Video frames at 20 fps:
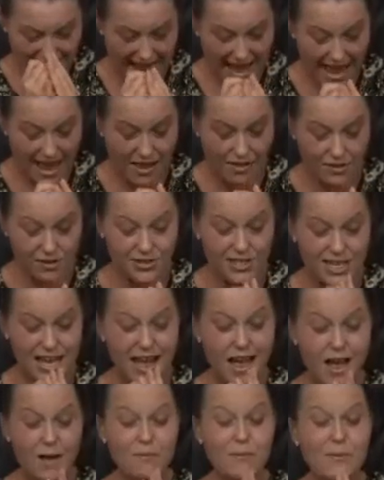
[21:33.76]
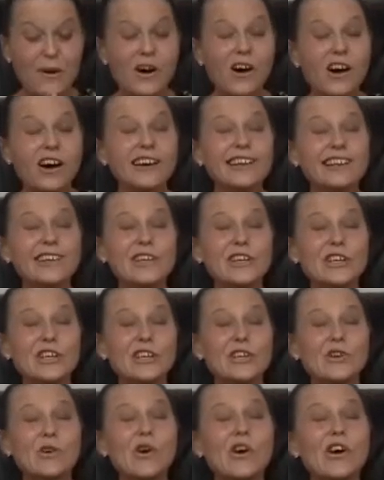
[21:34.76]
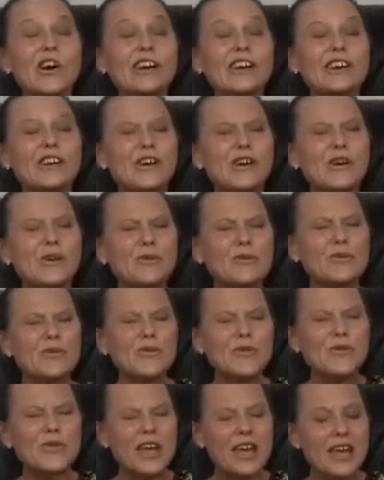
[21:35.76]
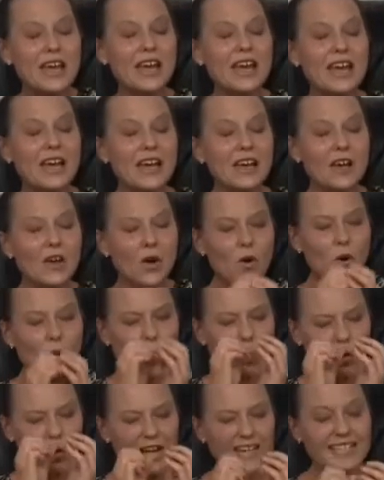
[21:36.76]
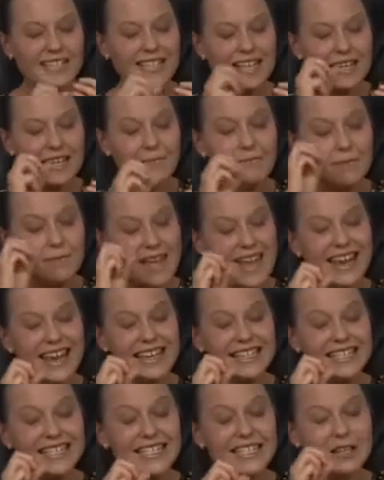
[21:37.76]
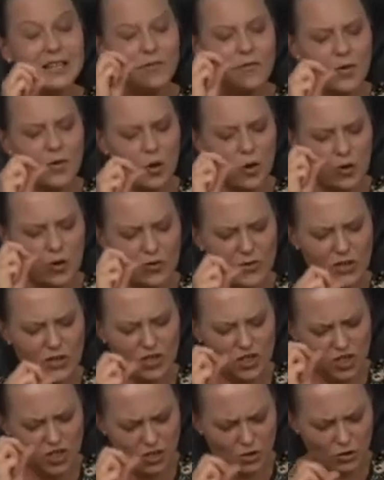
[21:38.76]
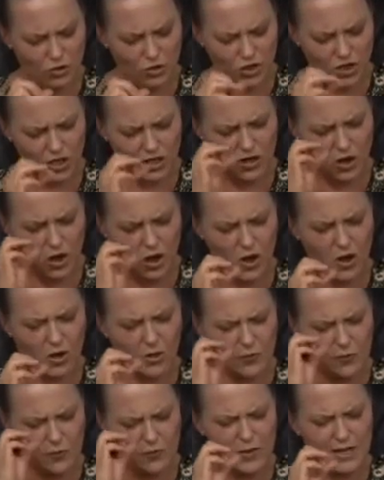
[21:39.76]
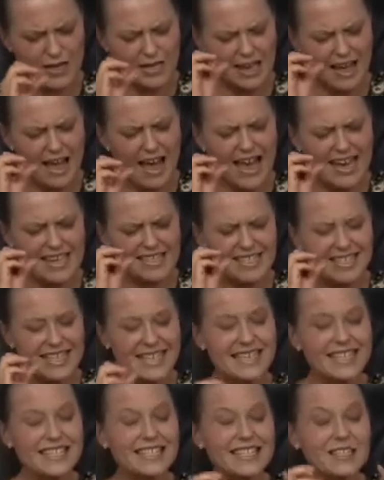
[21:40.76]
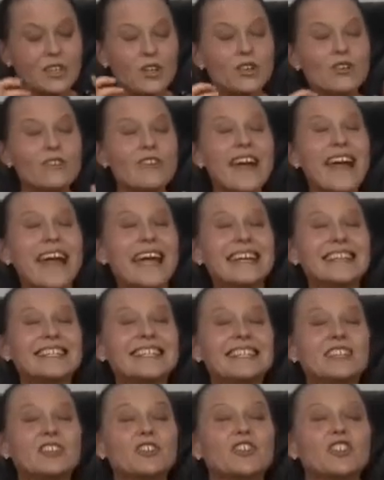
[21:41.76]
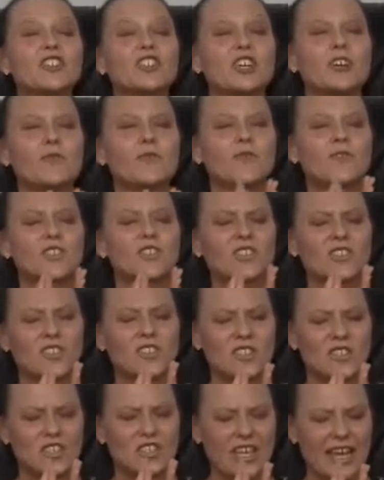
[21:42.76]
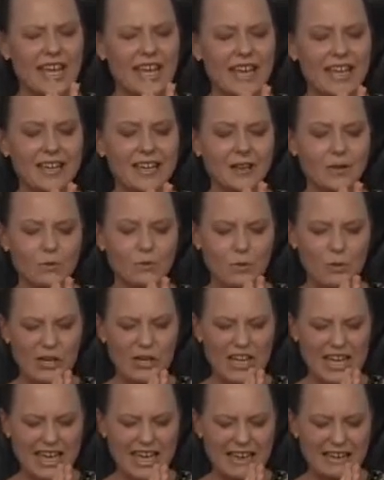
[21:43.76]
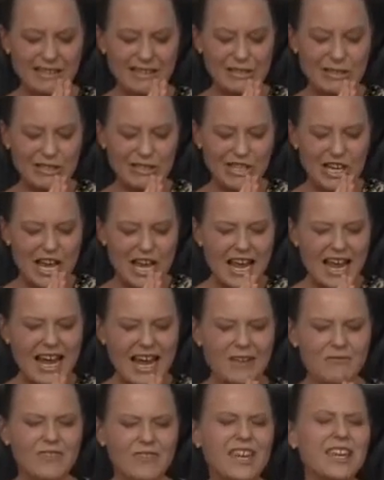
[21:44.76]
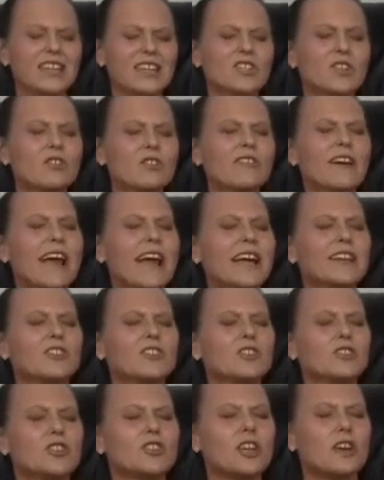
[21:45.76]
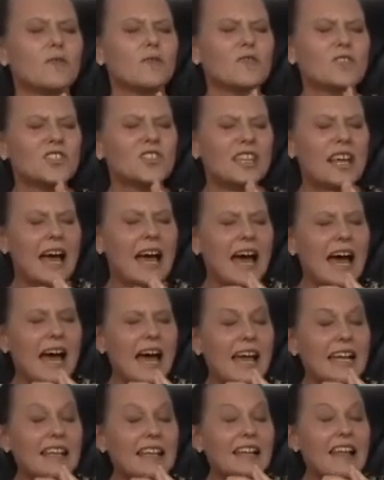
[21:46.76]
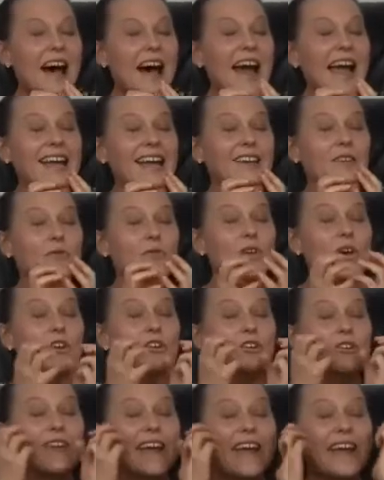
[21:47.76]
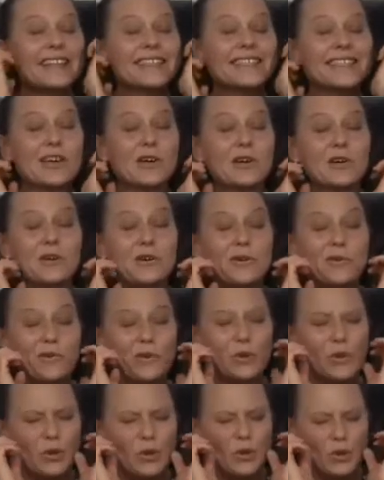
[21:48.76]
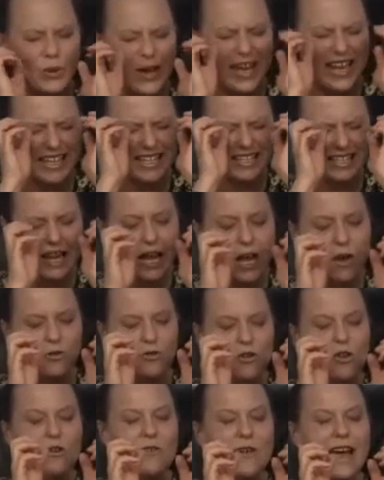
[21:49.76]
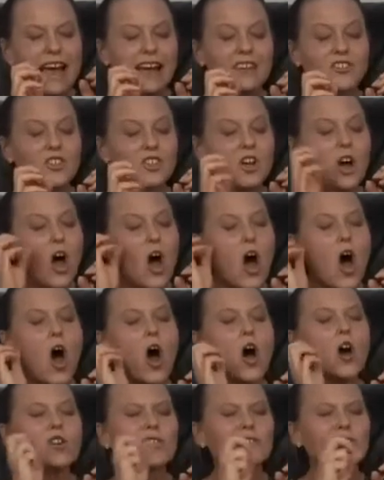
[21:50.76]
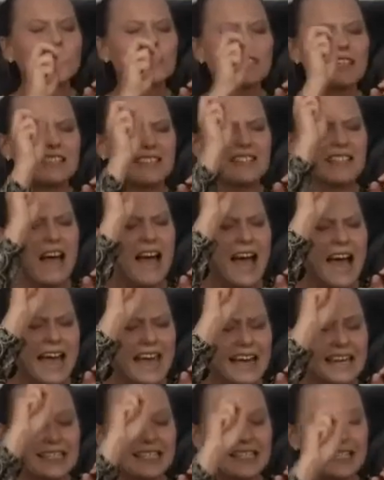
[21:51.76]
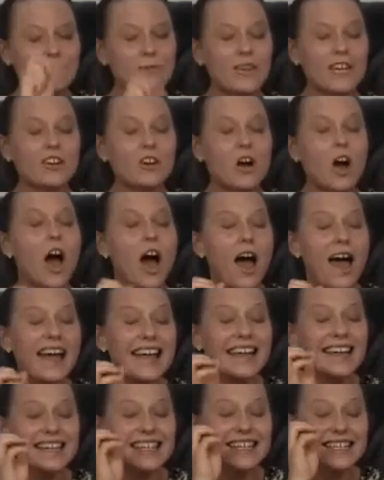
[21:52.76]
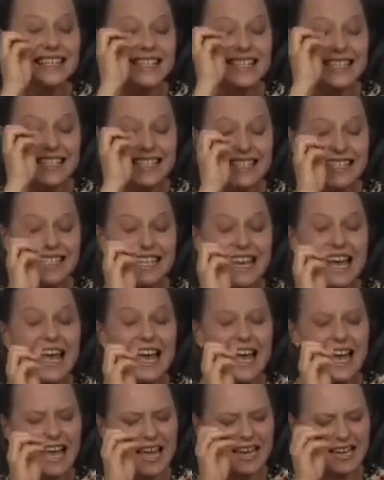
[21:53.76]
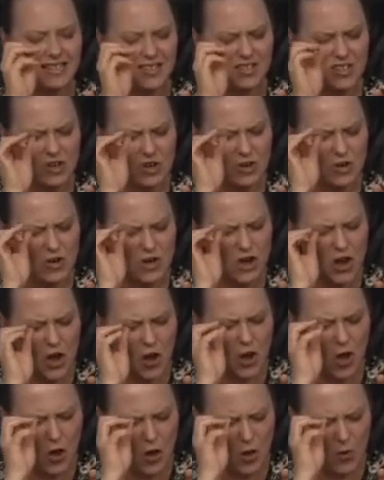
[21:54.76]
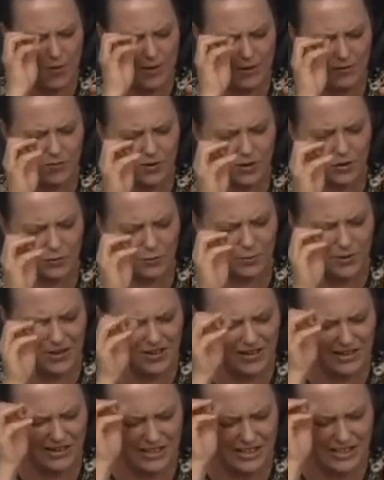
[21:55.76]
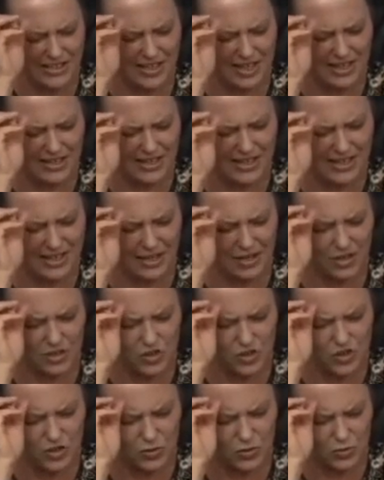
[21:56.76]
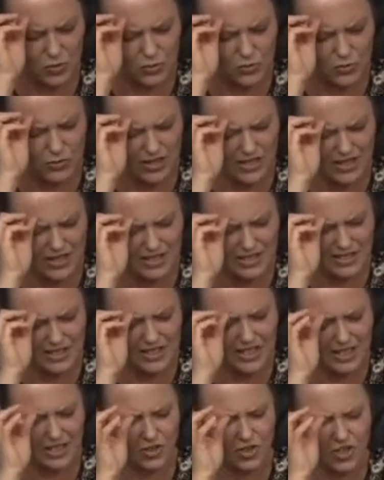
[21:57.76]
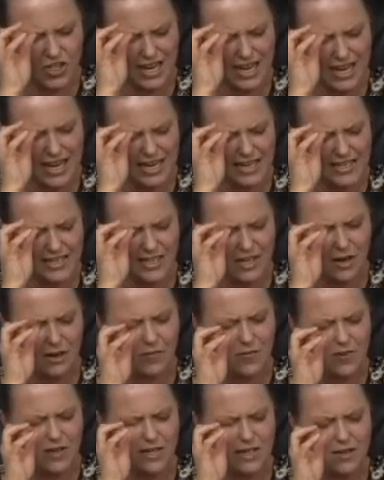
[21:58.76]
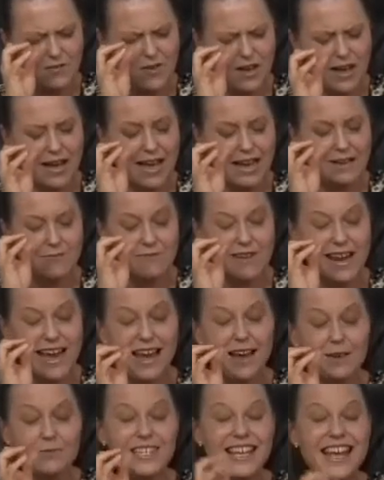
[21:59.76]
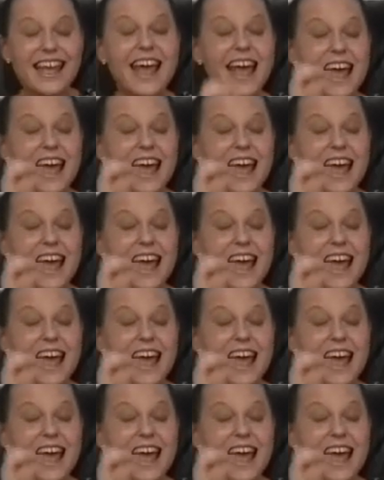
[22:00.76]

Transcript: loud upon your earth? What it means for the children of the light is great shifts take place. And these great shifts are like the great earthquakes throughout your whole society because, as you know, if you've been listening to these teachings of the divine realms,